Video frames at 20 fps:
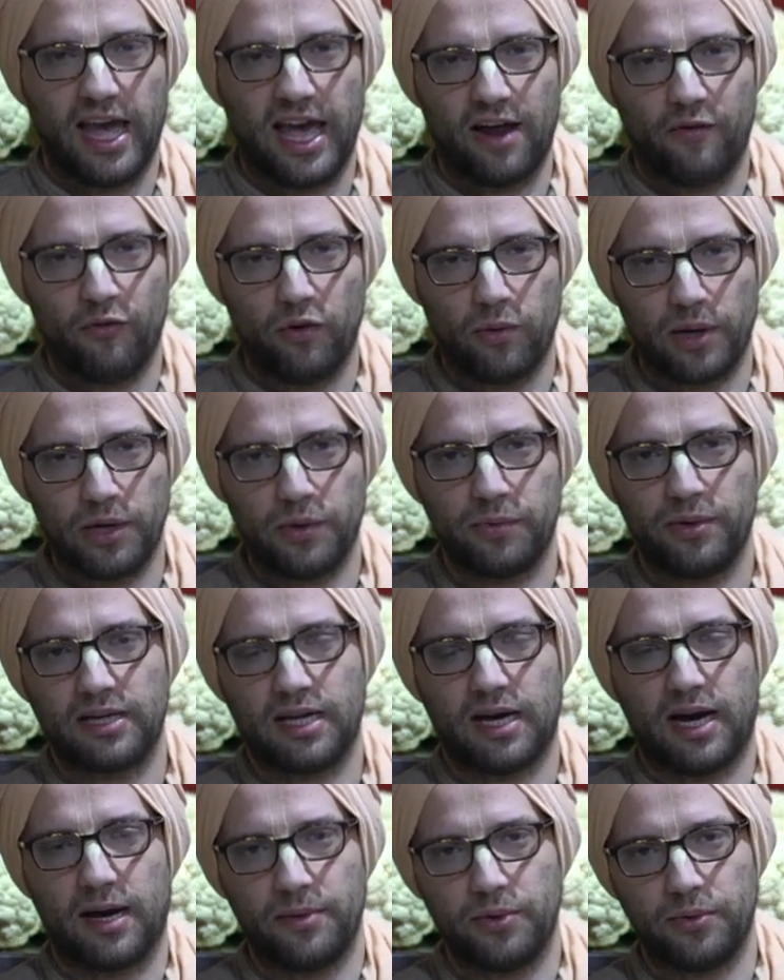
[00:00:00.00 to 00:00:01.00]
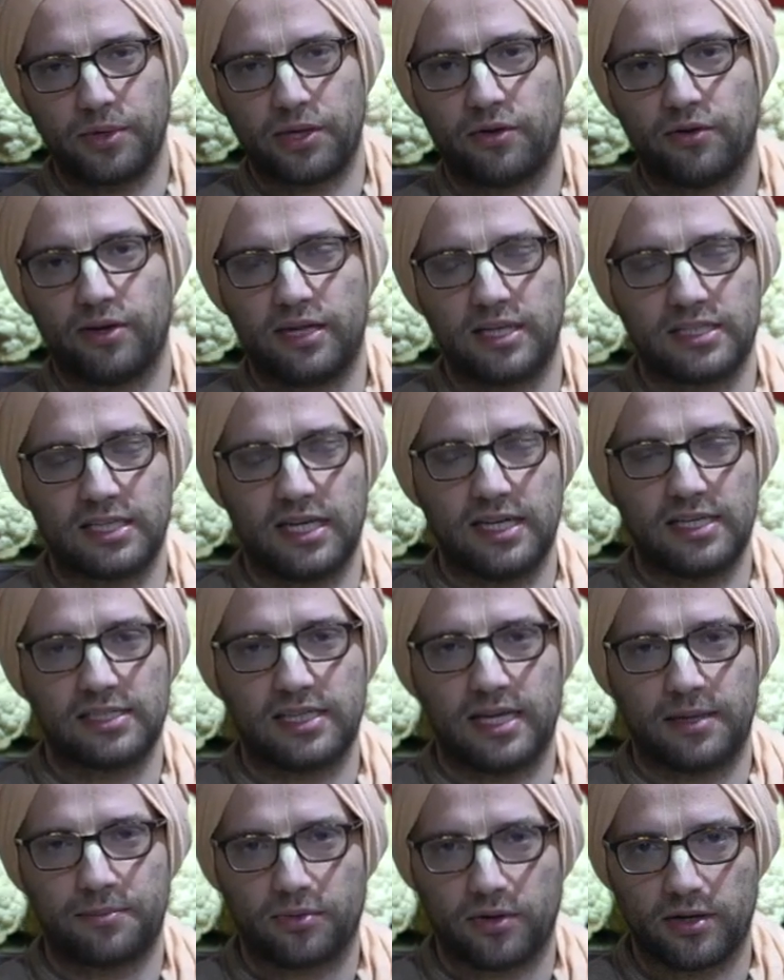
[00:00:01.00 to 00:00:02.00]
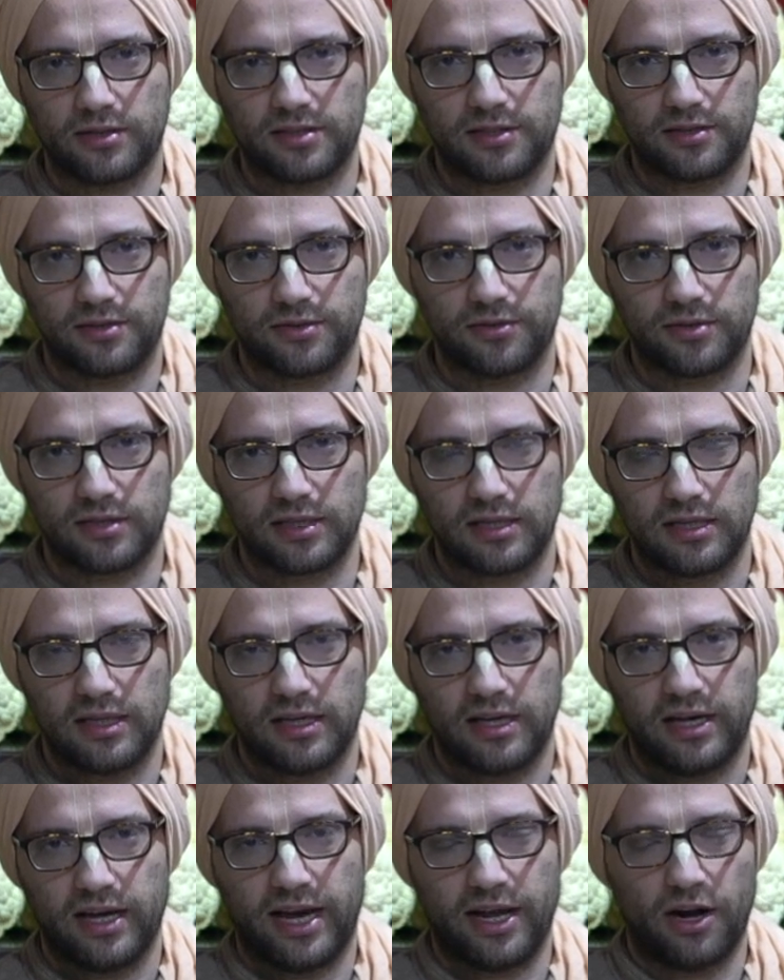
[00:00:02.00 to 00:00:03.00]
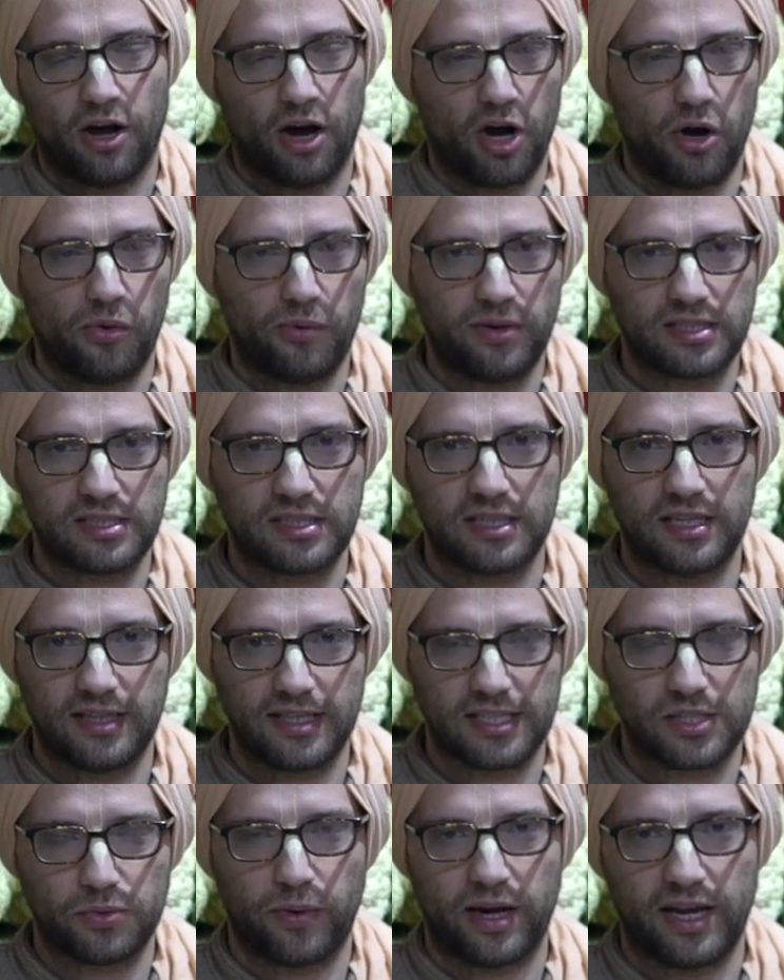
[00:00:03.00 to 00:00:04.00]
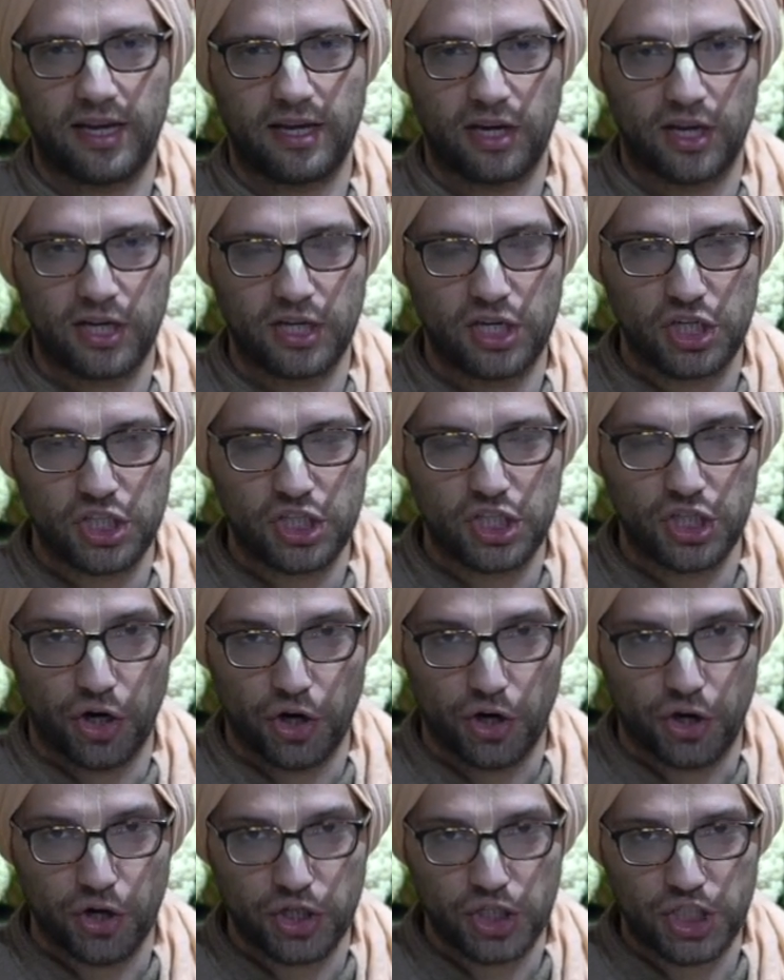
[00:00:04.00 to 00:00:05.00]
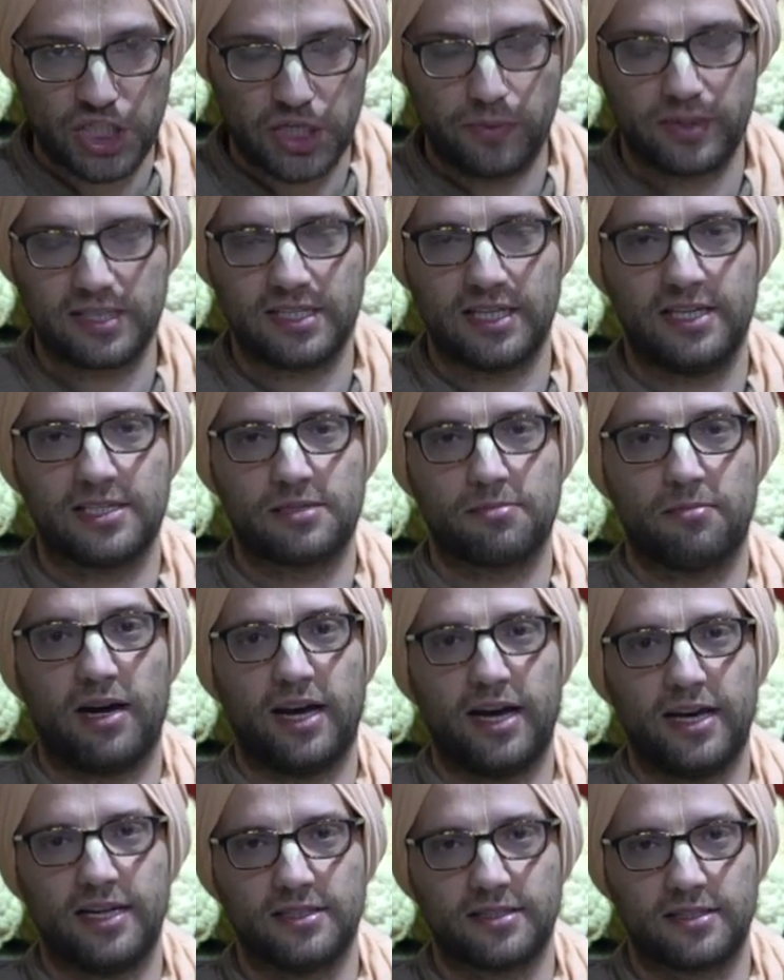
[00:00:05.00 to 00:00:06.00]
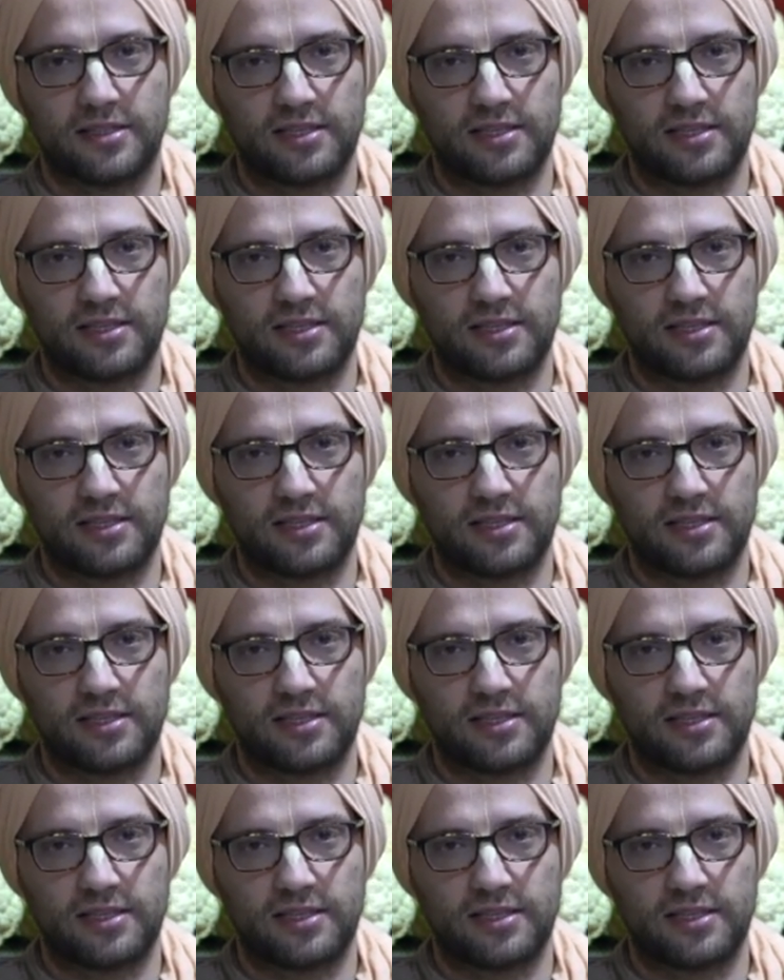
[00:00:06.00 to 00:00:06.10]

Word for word: Everyone who would come, he would criticize that prostitute. And always in this way, she was in his mind.